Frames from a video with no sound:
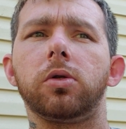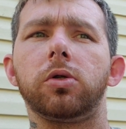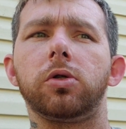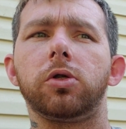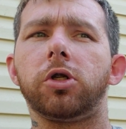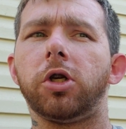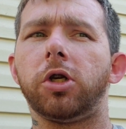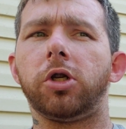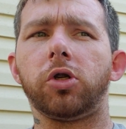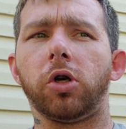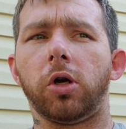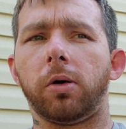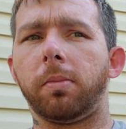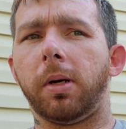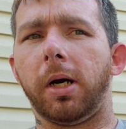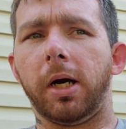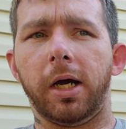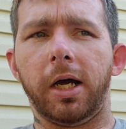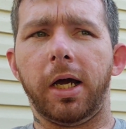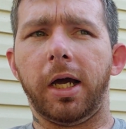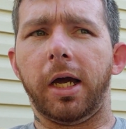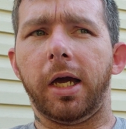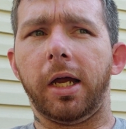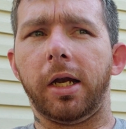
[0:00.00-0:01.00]
she took my
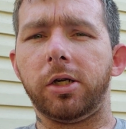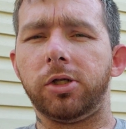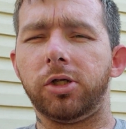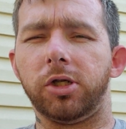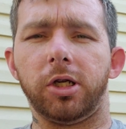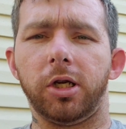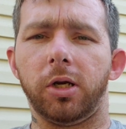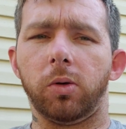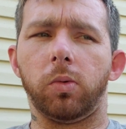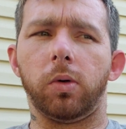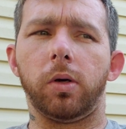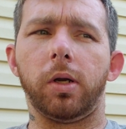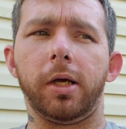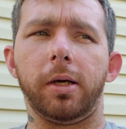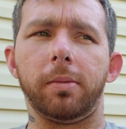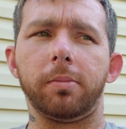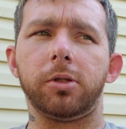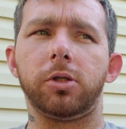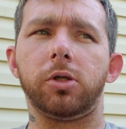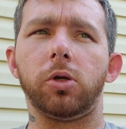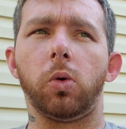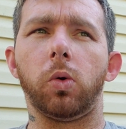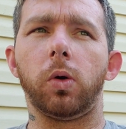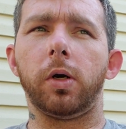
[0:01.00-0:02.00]
hand and she did one of them
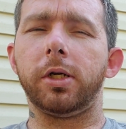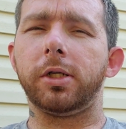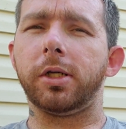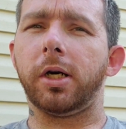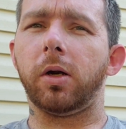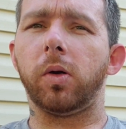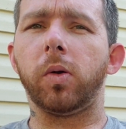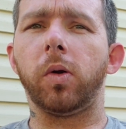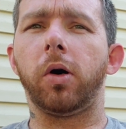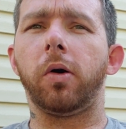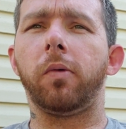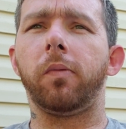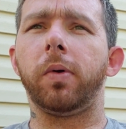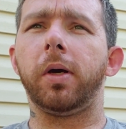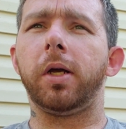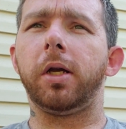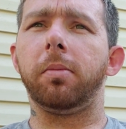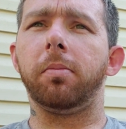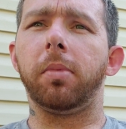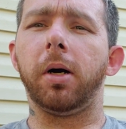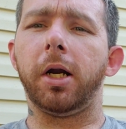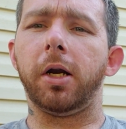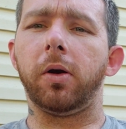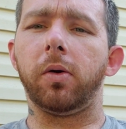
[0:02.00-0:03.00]
stories. I don't know if
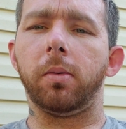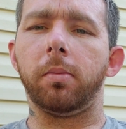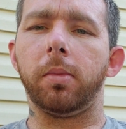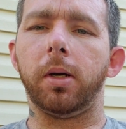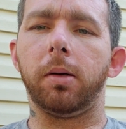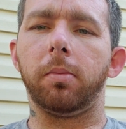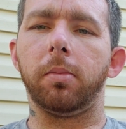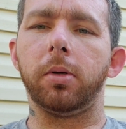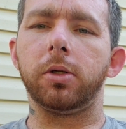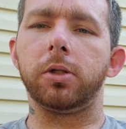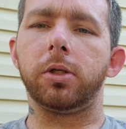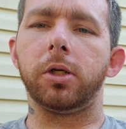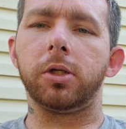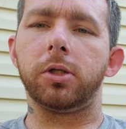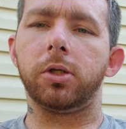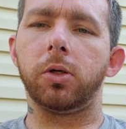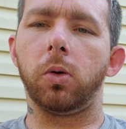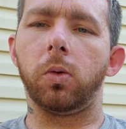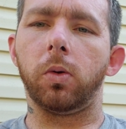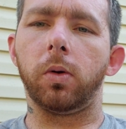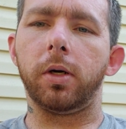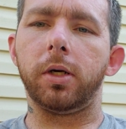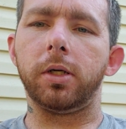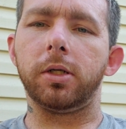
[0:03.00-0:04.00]
anybody remembers the
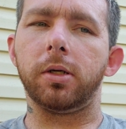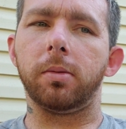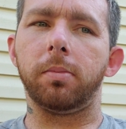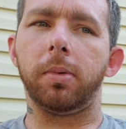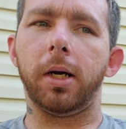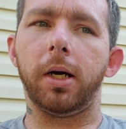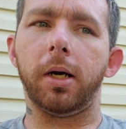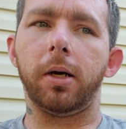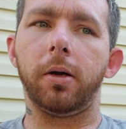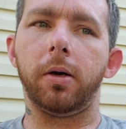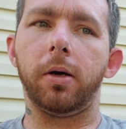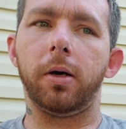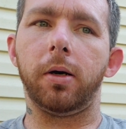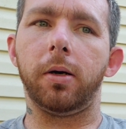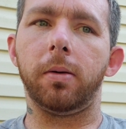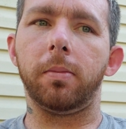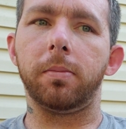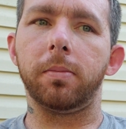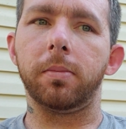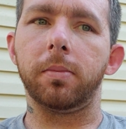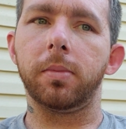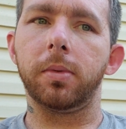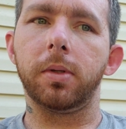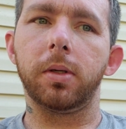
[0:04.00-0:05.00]
stories about
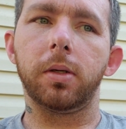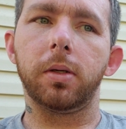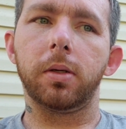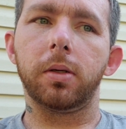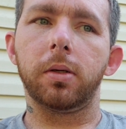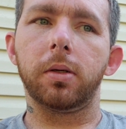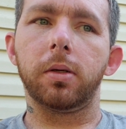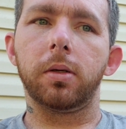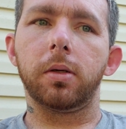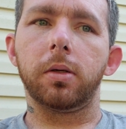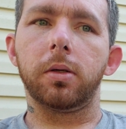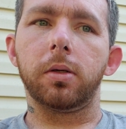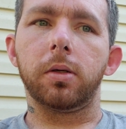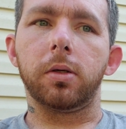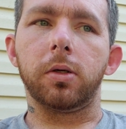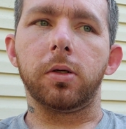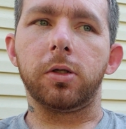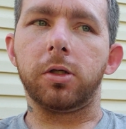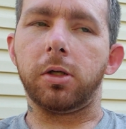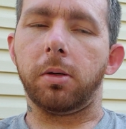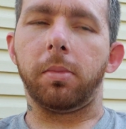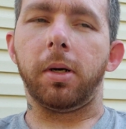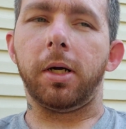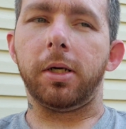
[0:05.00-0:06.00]

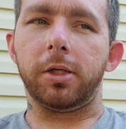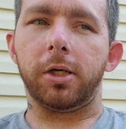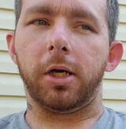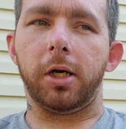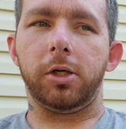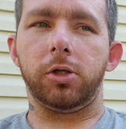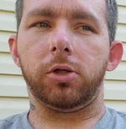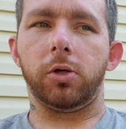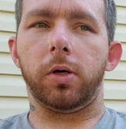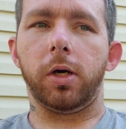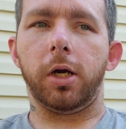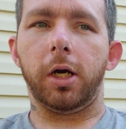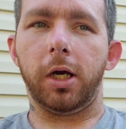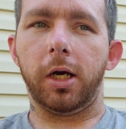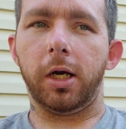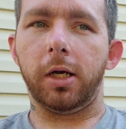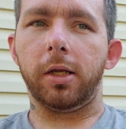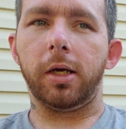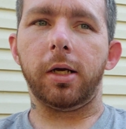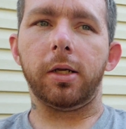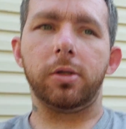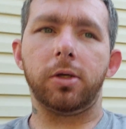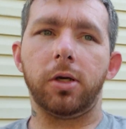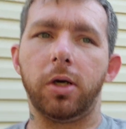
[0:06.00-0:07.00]
somebody takes your
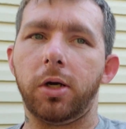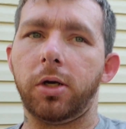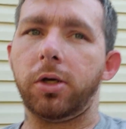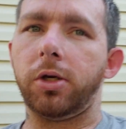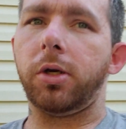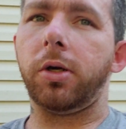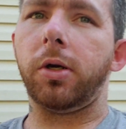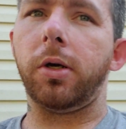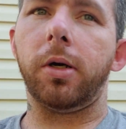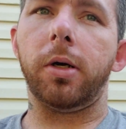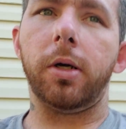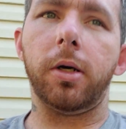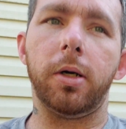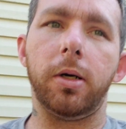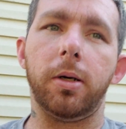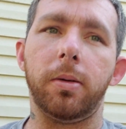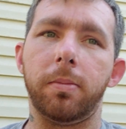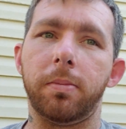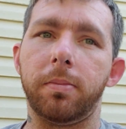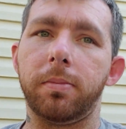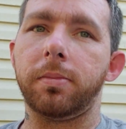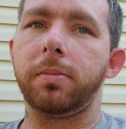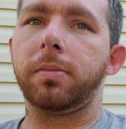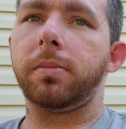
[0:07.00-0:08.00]
hand, they tell
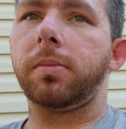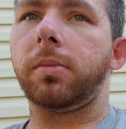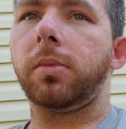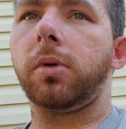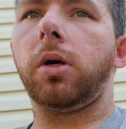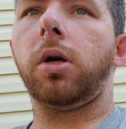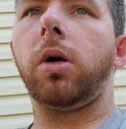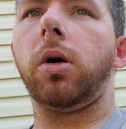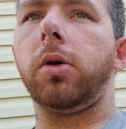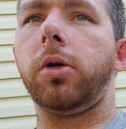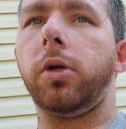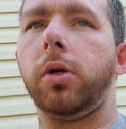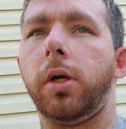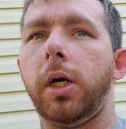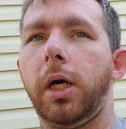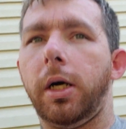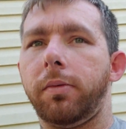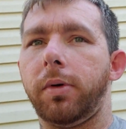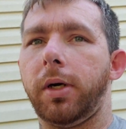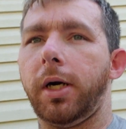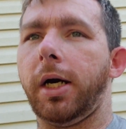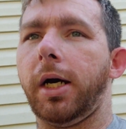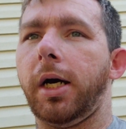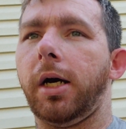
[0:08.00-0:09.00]
you oh, you'll
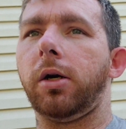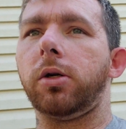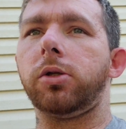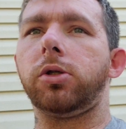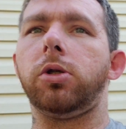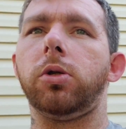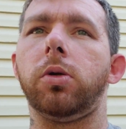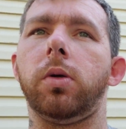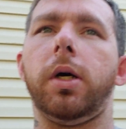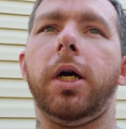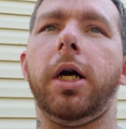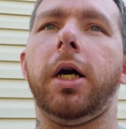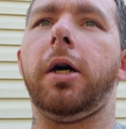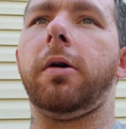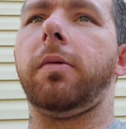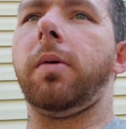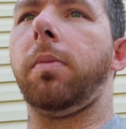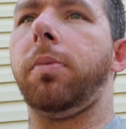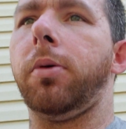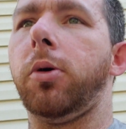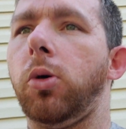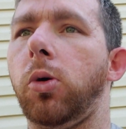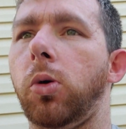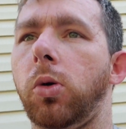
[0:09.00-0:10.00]
have a house, you'll have a
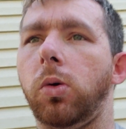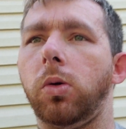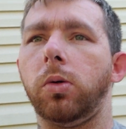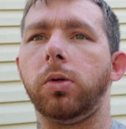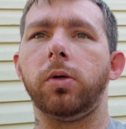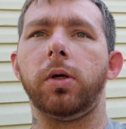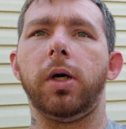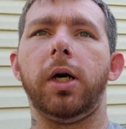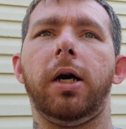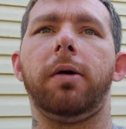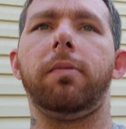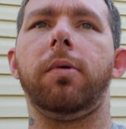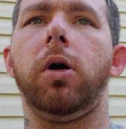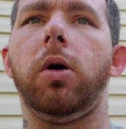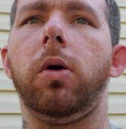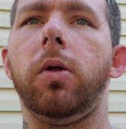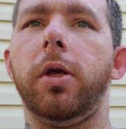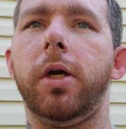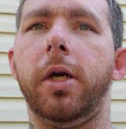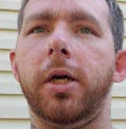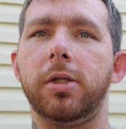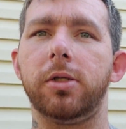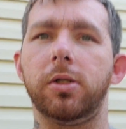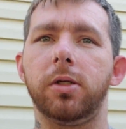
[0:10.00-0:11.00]
pool, you'll have all
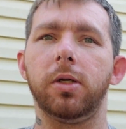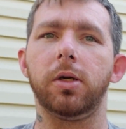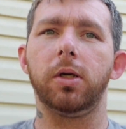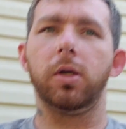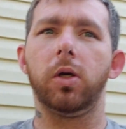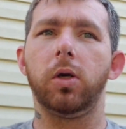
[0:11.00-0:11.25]
this.